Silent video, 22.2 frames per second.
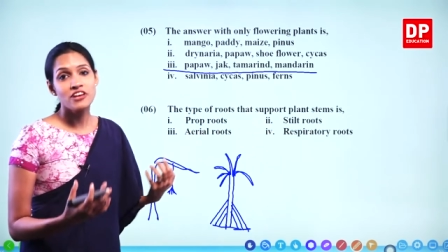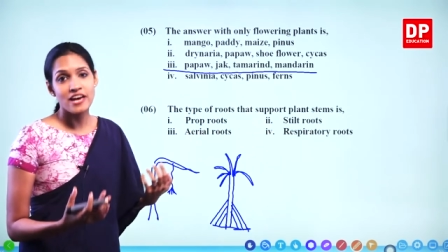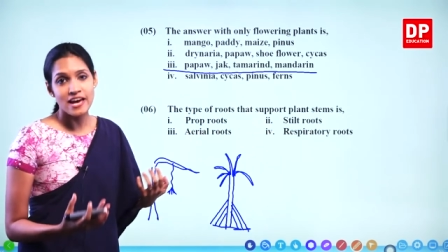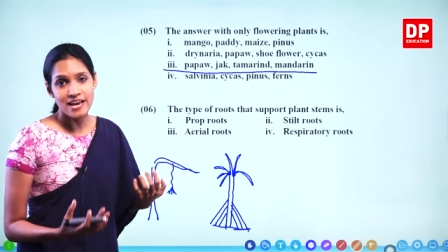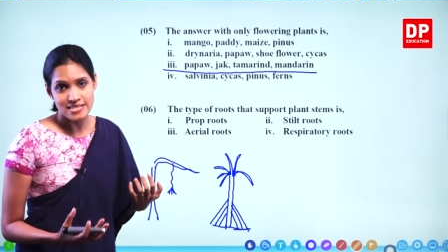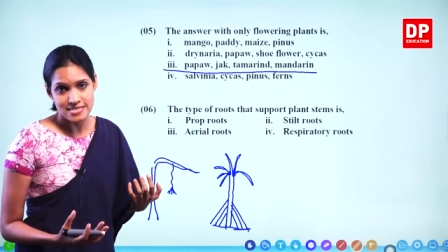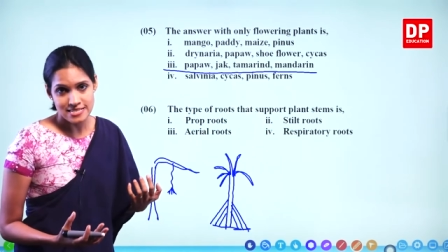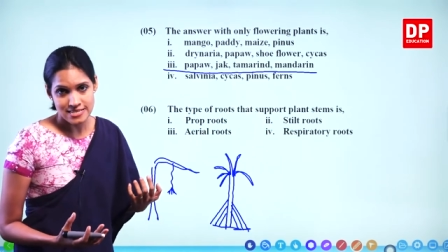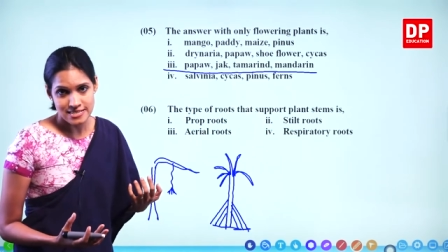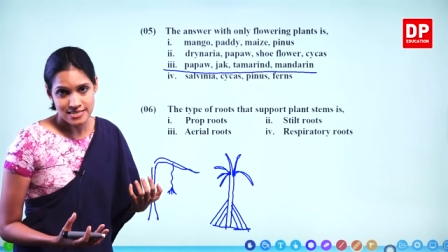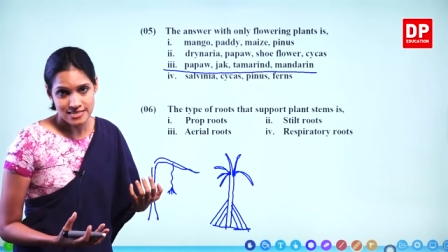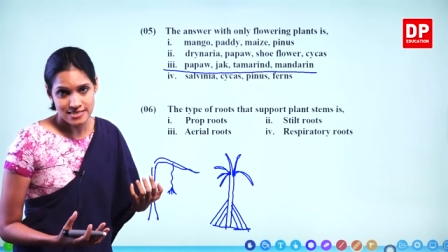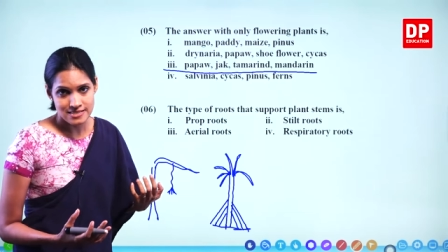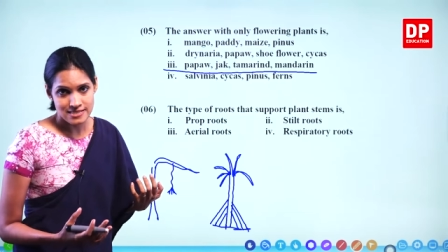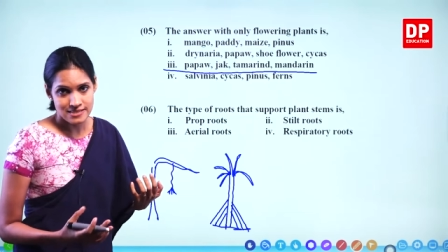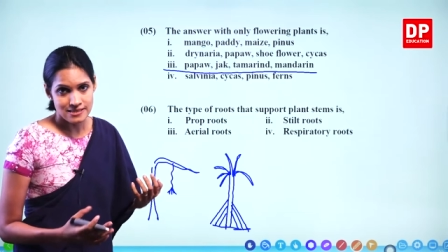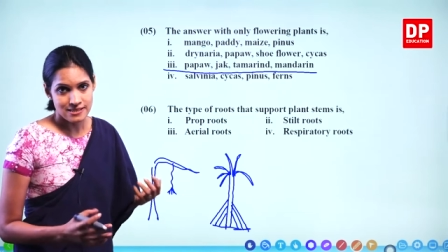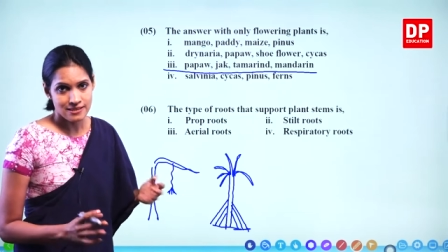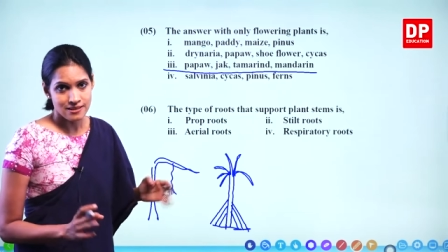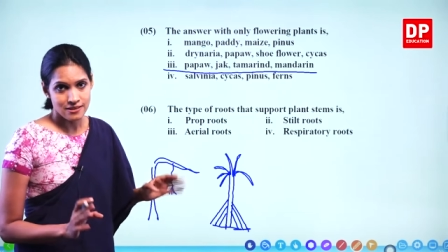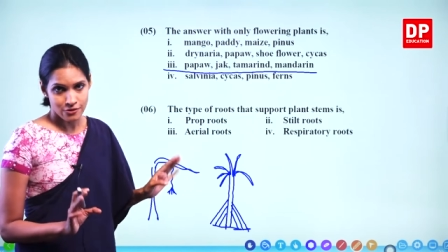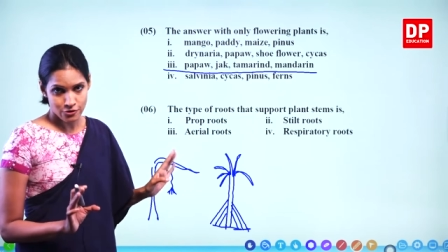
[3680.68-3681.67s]
gases.
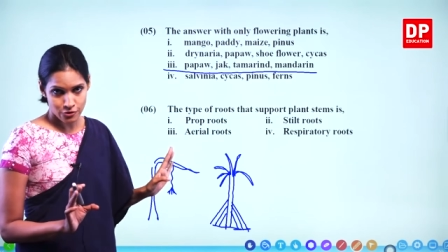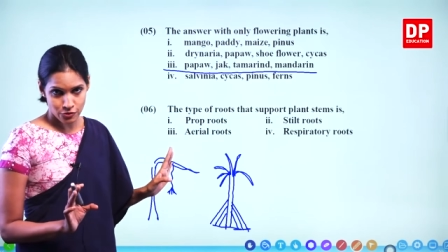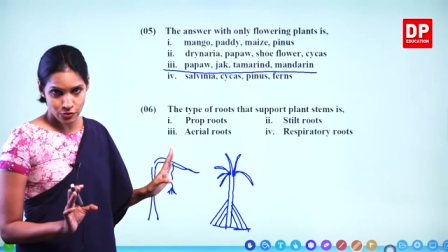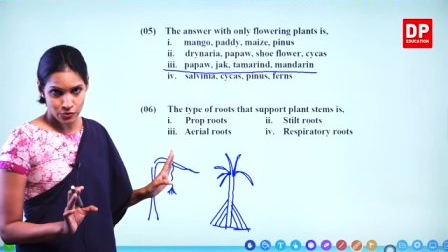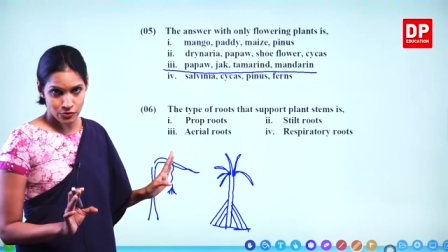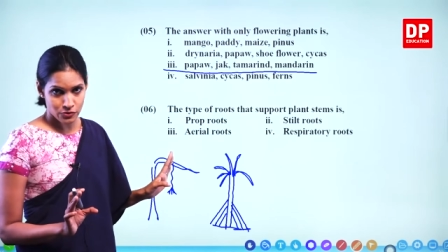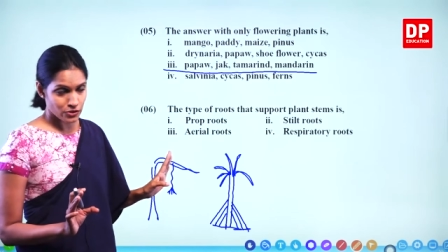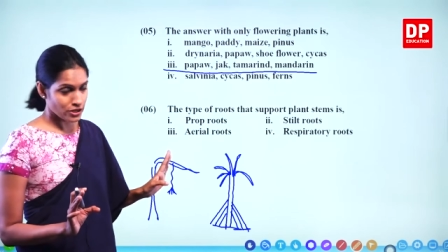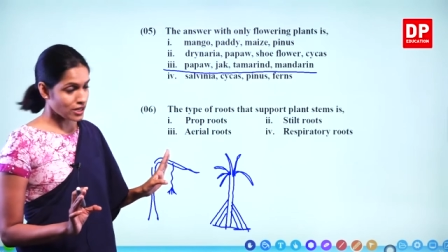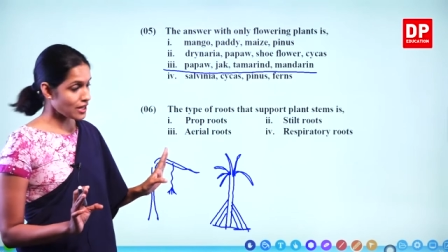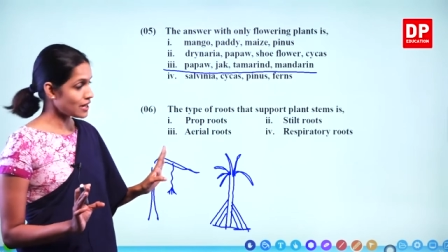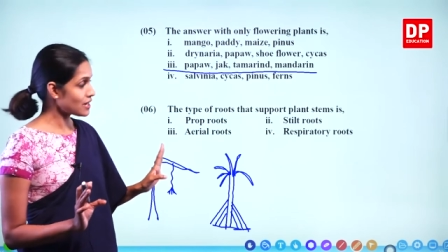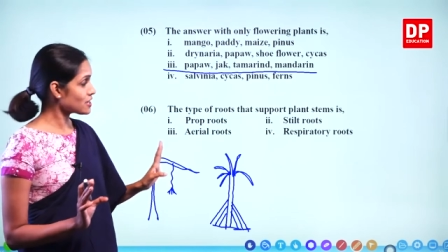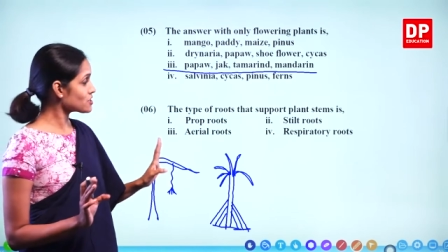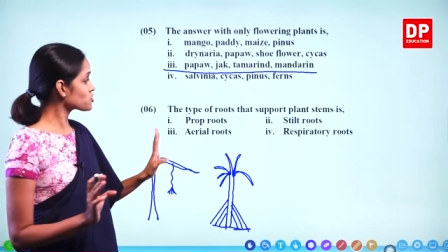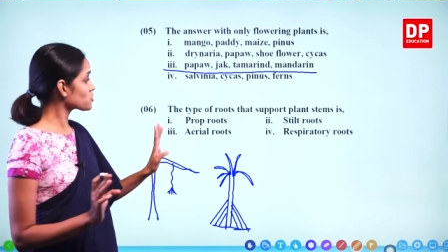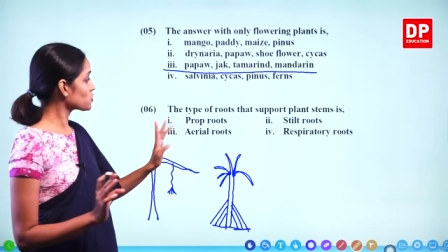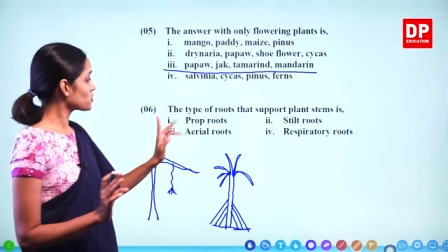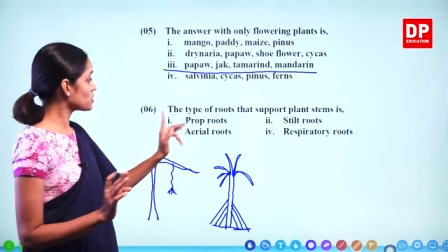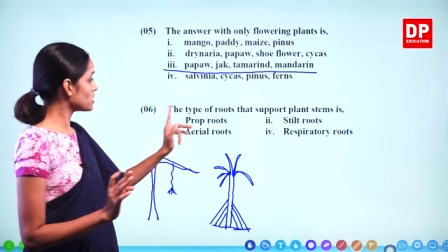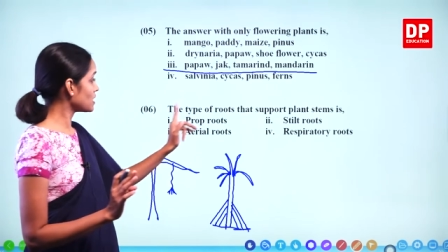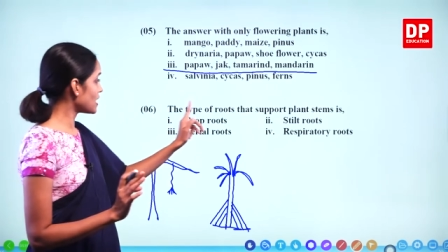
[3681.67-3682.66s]
Okay,
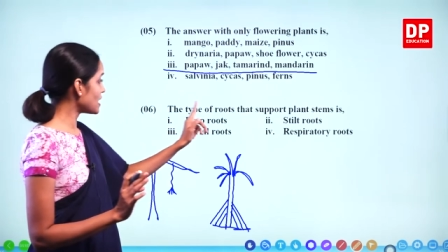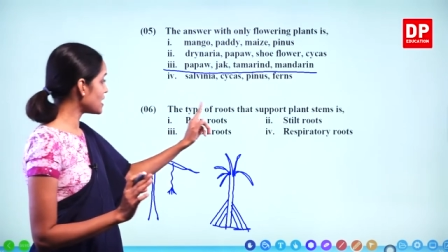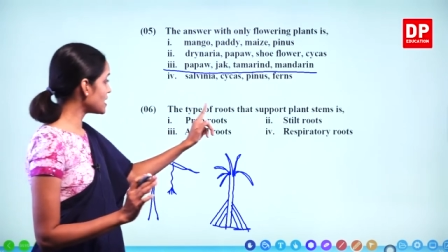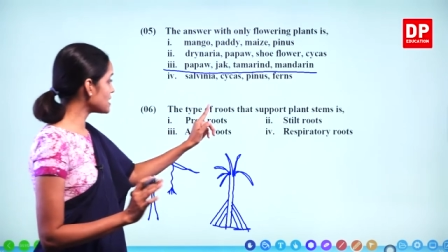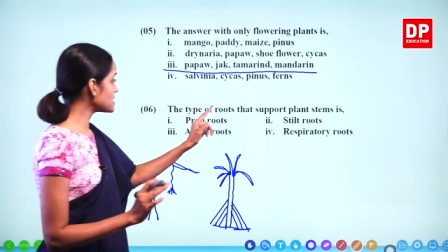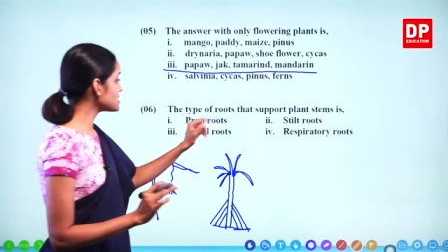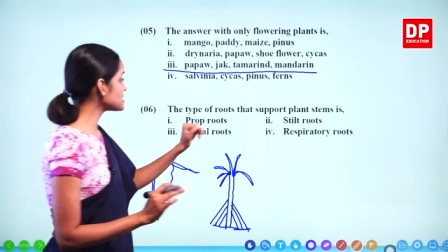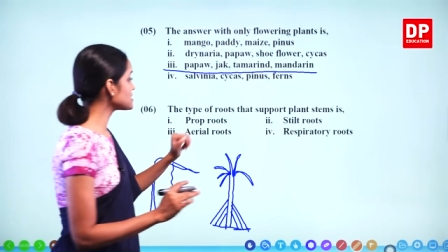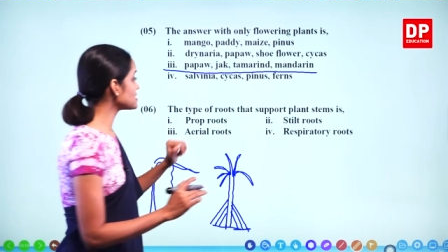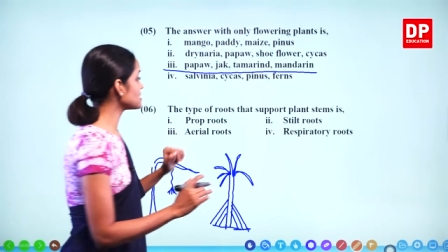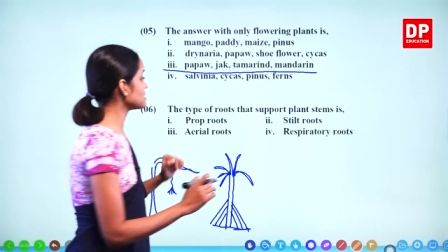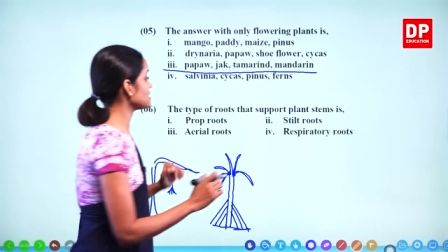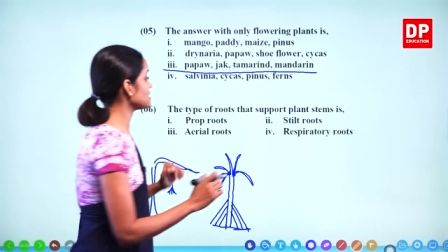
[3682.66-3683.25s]
so the answer